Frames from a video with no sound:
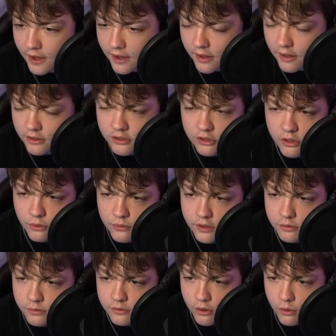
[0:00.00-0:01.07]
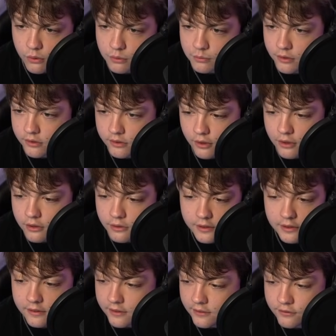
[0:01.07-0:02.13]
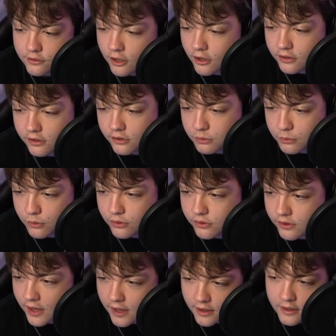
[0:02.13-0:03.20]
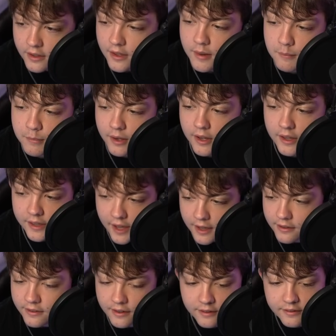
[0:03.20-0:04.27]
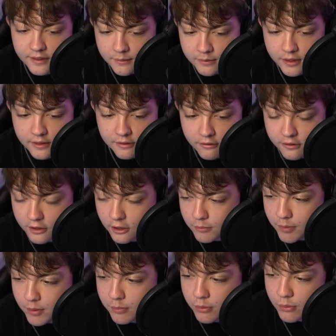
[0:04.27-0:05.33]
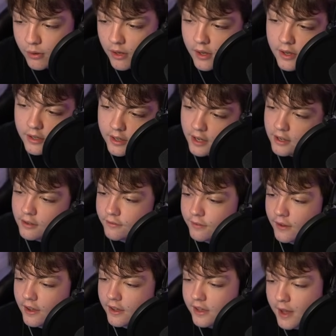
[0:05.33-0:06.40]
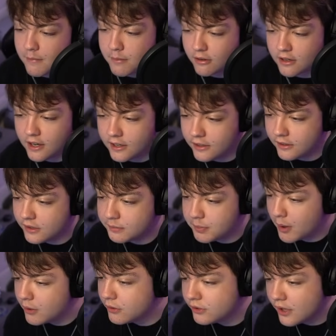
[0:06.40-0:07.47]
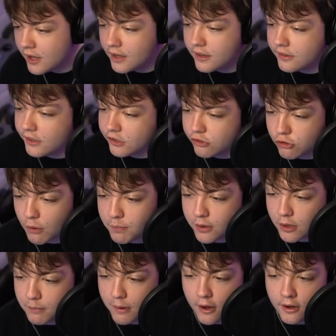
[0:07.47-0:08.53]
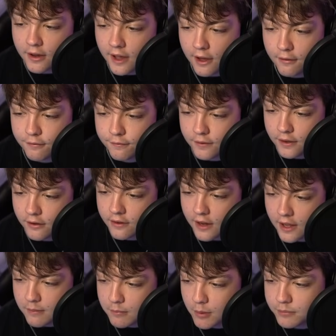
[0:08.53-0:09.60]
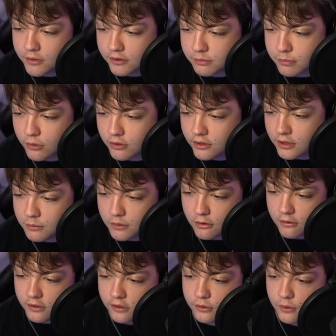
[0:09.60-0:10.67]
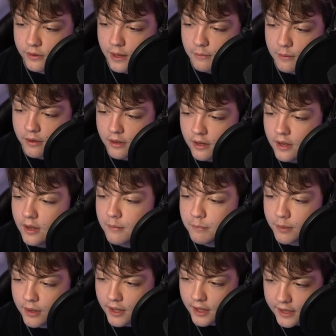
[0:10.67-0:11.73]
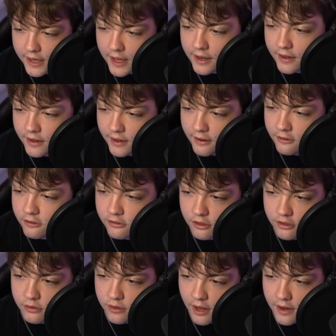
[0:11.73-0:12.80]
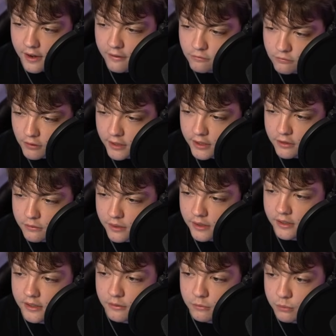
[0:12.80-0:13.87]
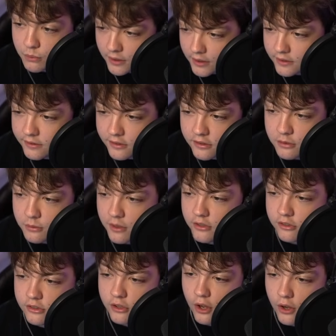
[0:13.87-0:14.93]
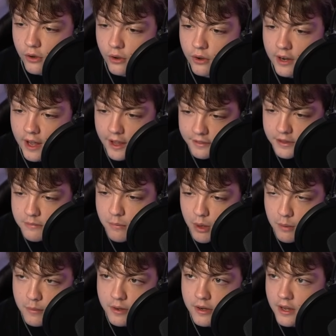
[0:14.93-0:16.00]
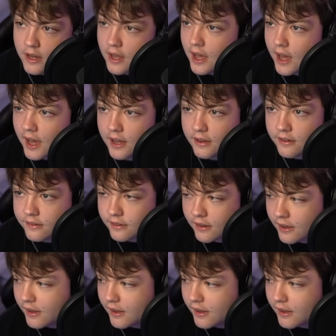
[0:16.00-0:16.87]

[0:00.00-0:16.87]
Actually, no, these ones are older ones, so I don't think these are even targeted towards that. But again, it seems like there was a lot of people kind of, brigading these posts. They're saying dropping your partner out of fear and hate mob, disappointing. We already saw that one. But again, it's just a really, really weird situation going on at the moment. And